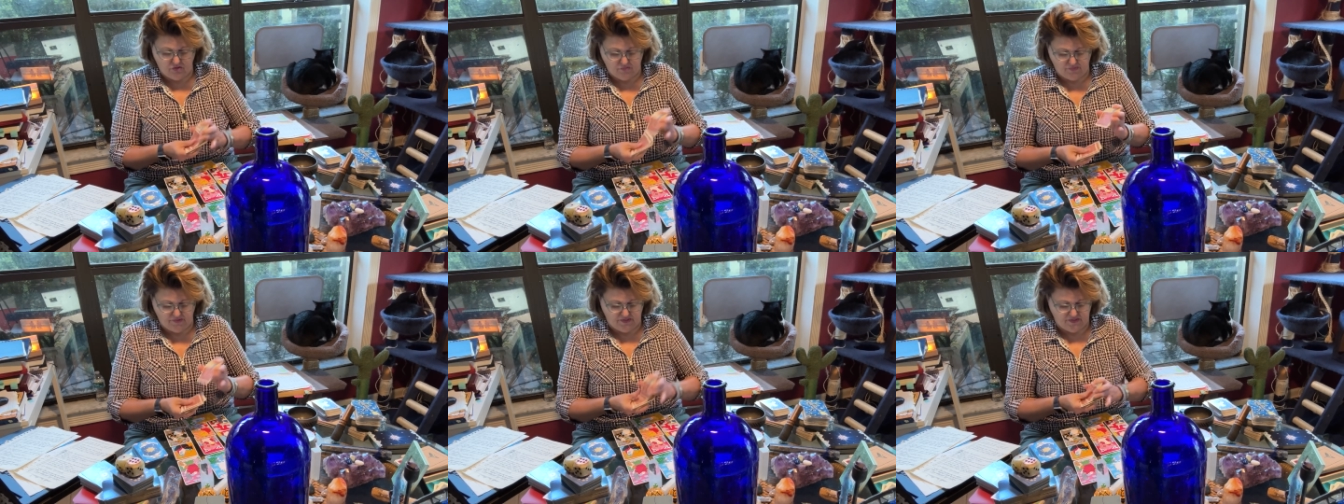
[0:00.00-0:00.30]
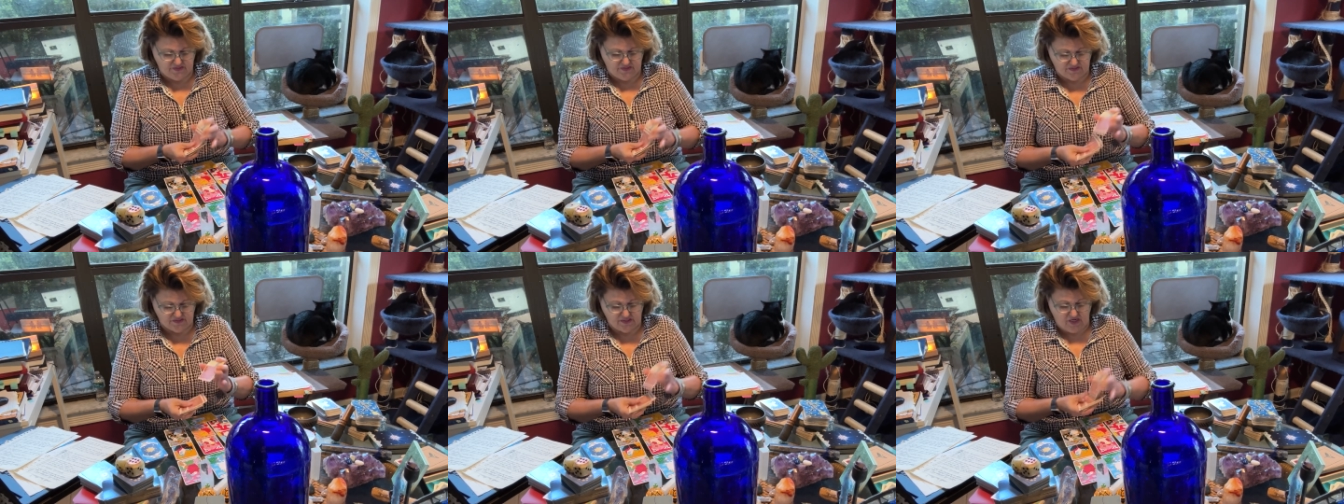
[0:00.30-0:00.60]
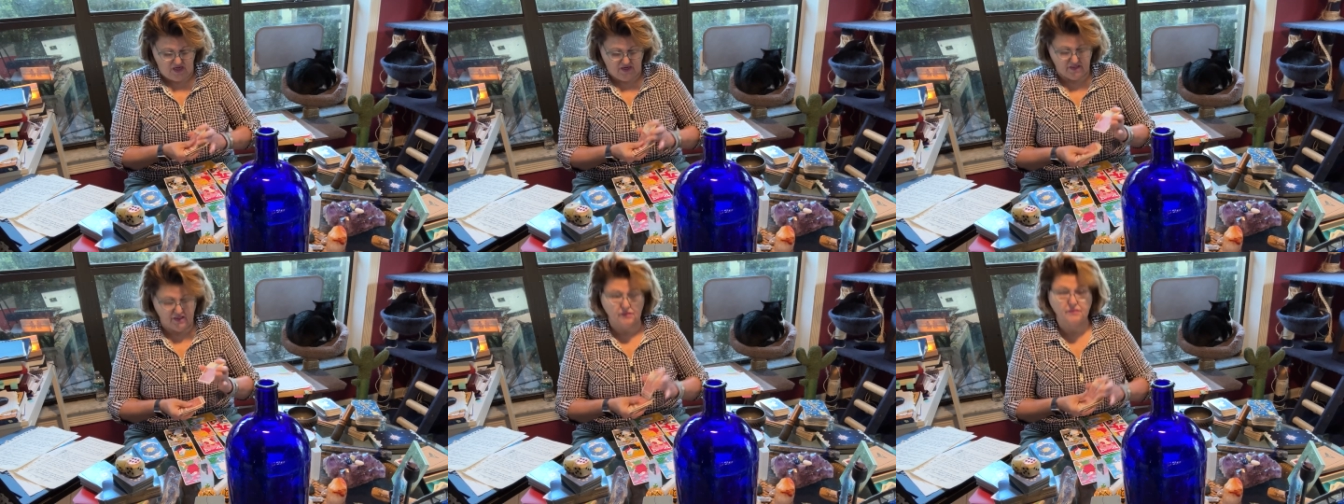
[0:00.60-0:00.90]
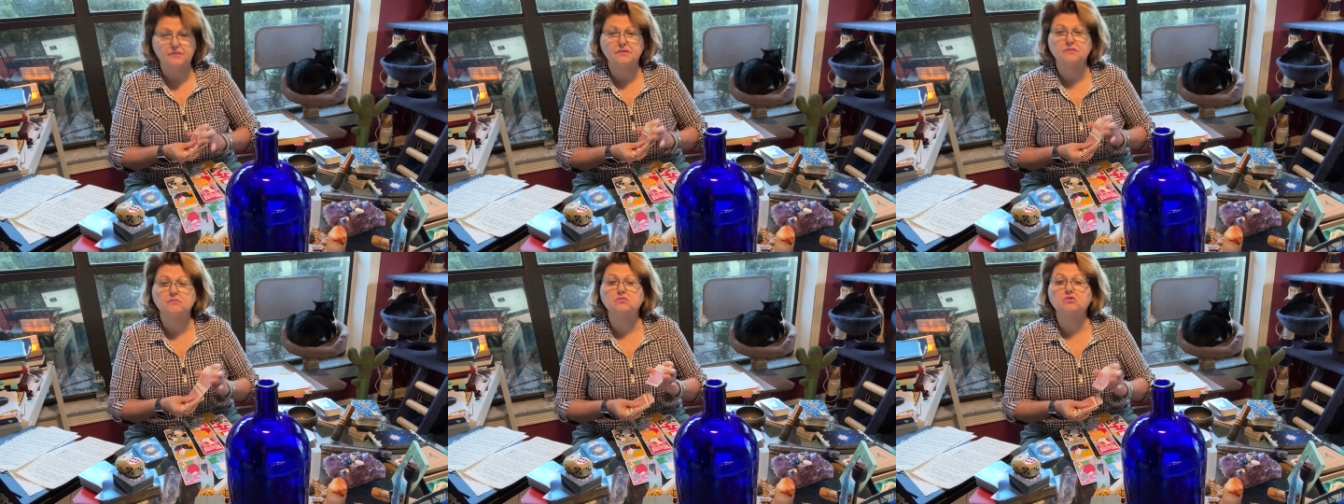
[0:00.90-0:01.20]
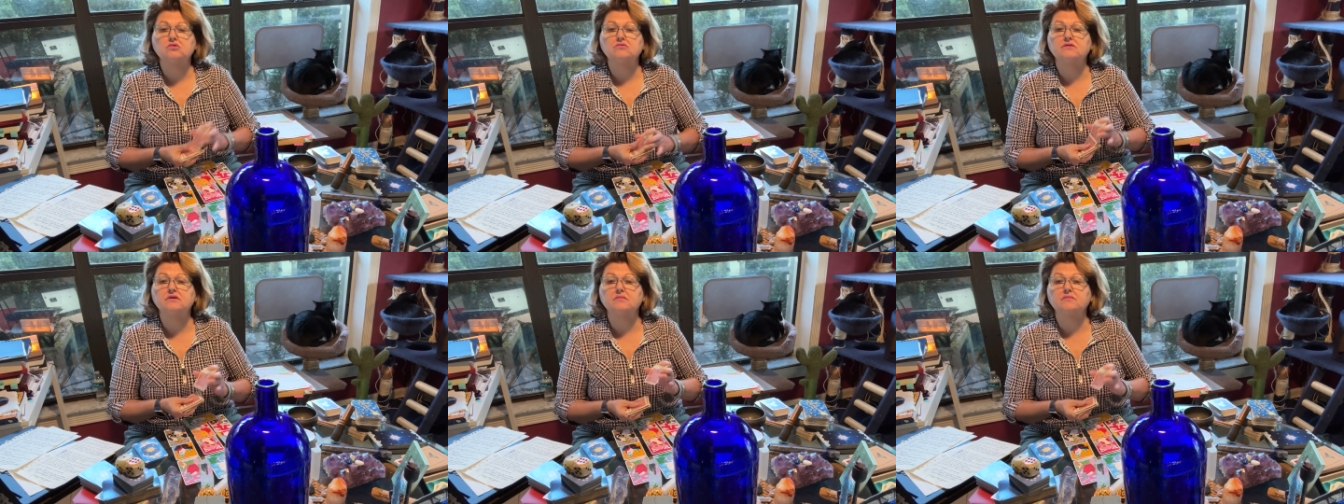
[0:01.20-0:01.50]
but it's not going to be
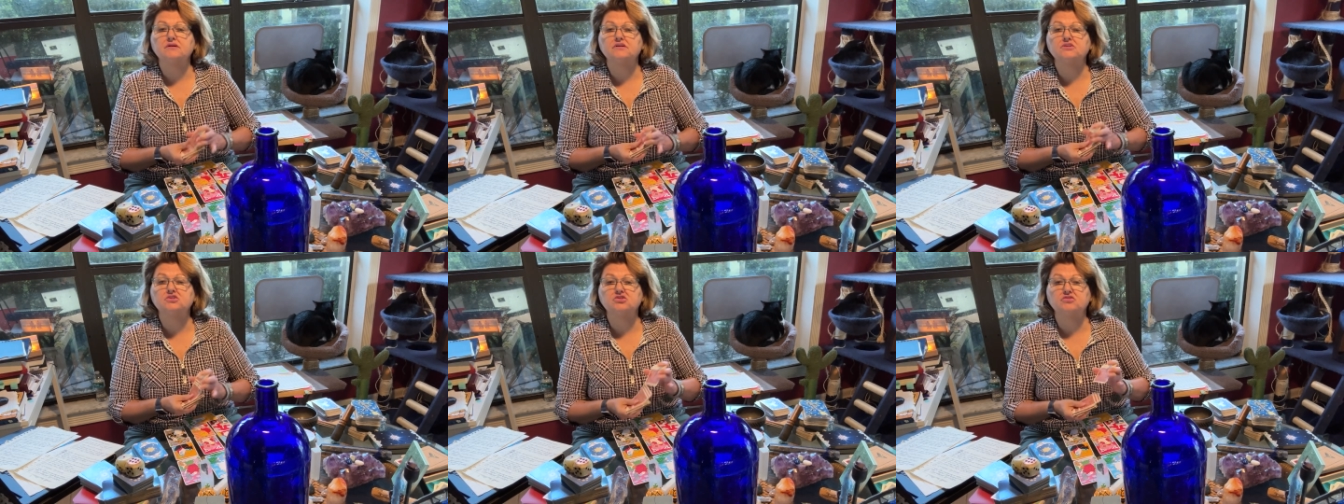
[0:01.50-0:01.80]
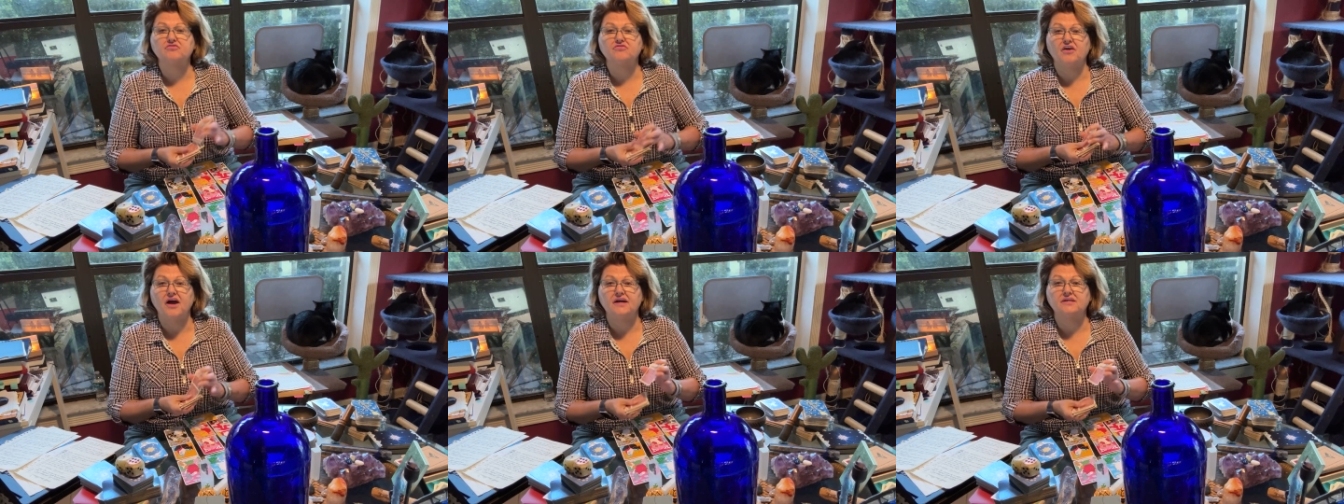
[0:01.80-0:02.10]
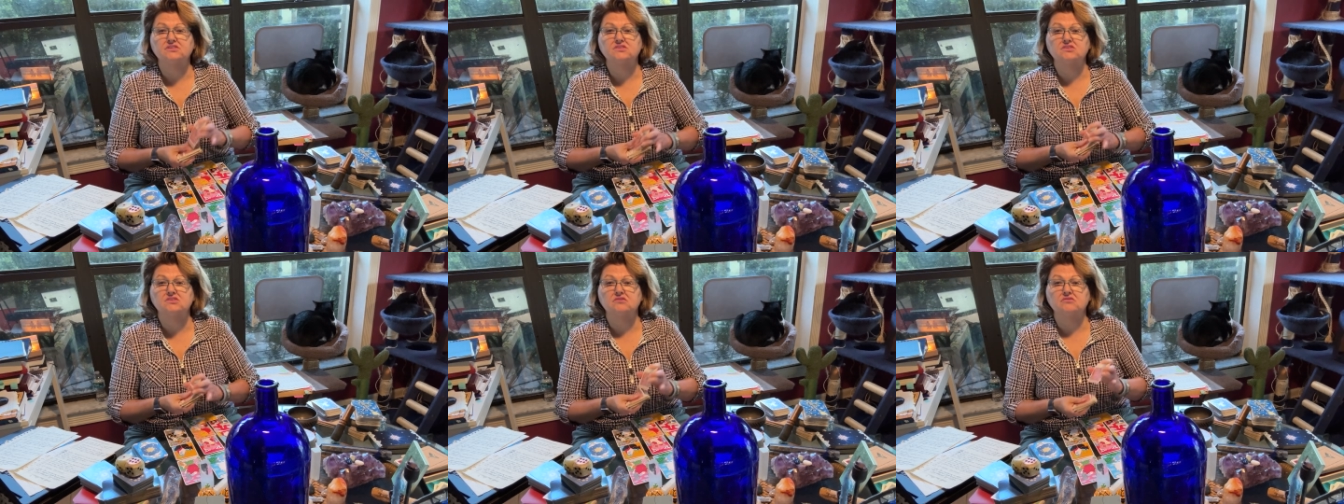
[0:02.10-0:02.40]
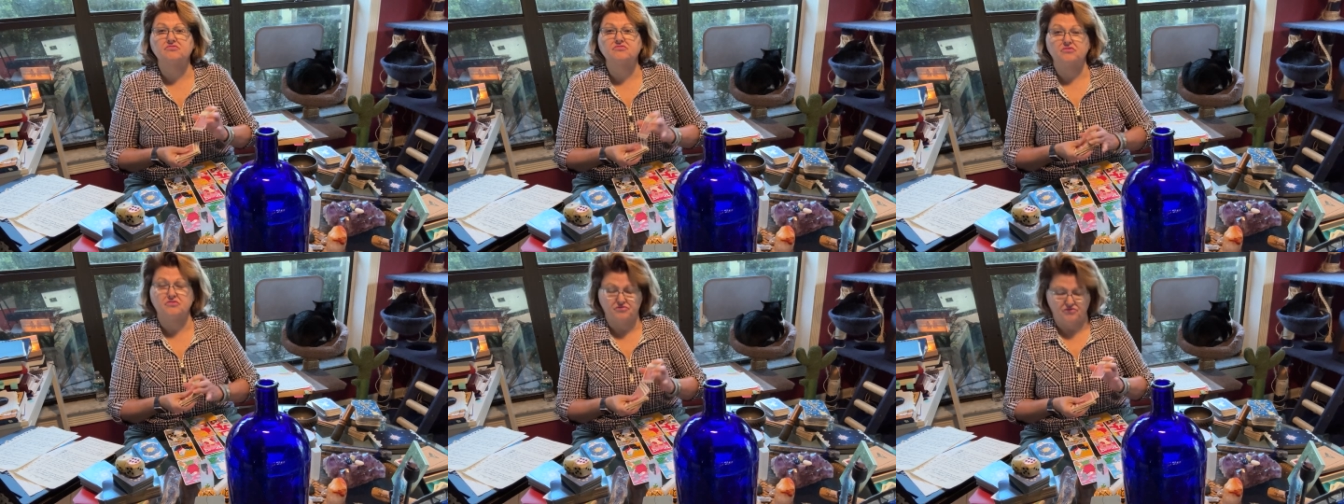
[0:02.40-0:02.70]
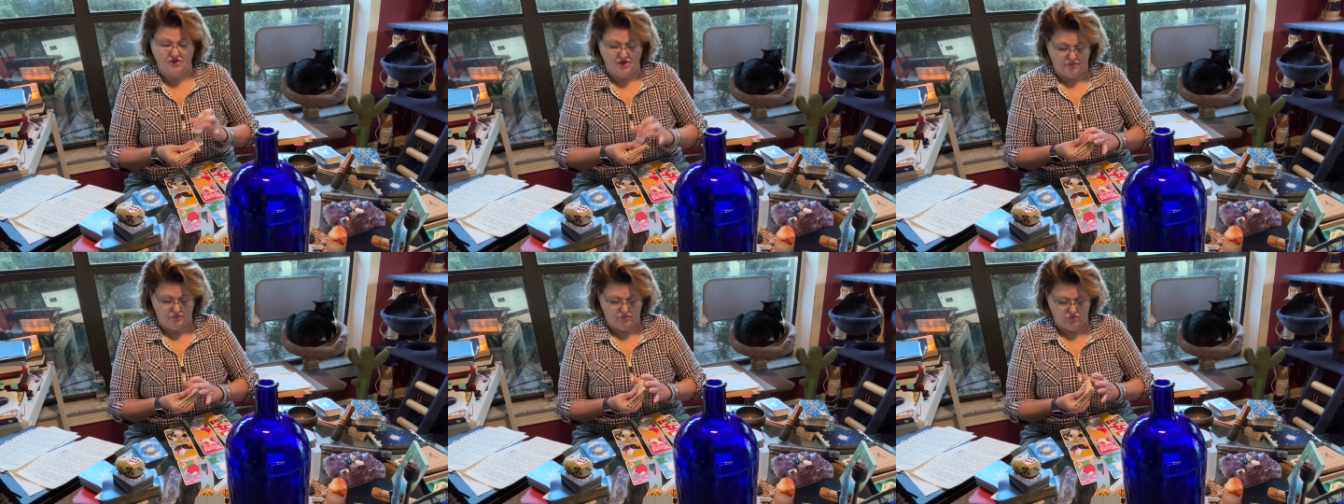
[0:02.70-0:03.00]
moving much faster for
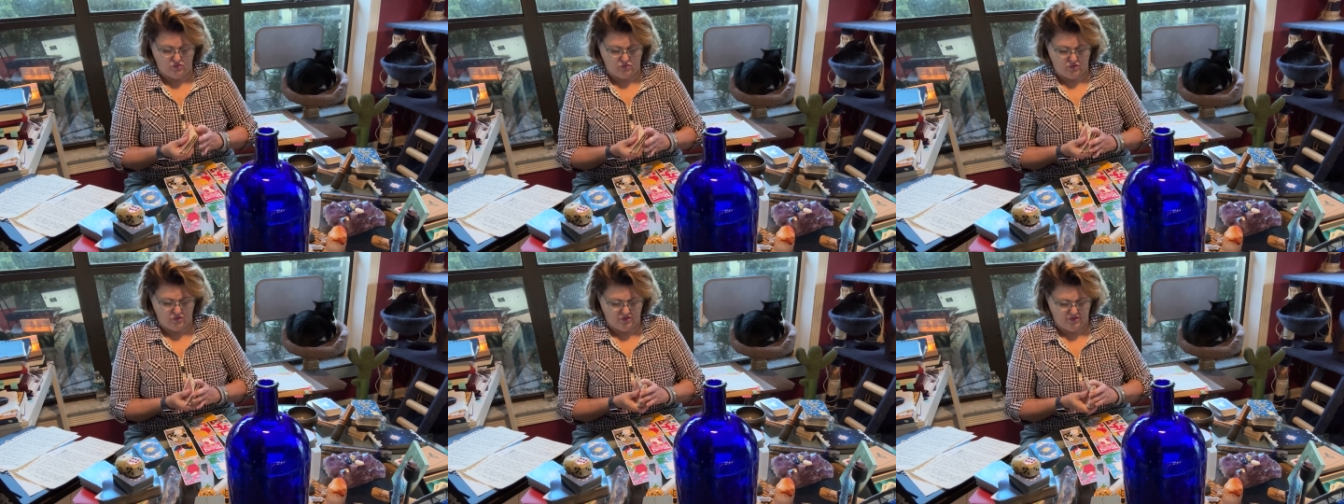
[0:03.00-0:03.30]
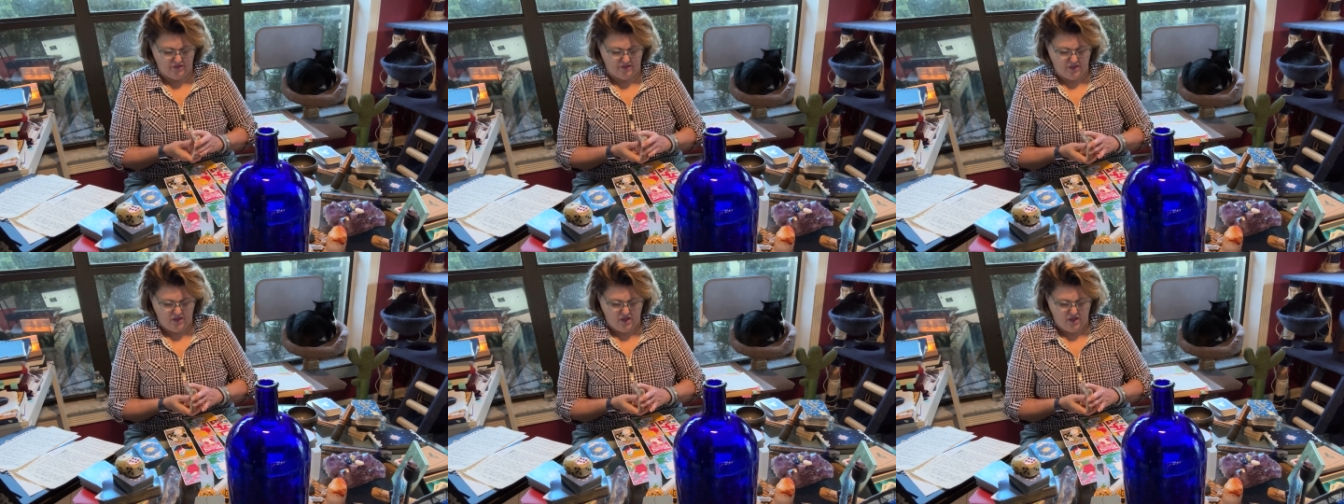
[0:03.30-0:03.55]
February.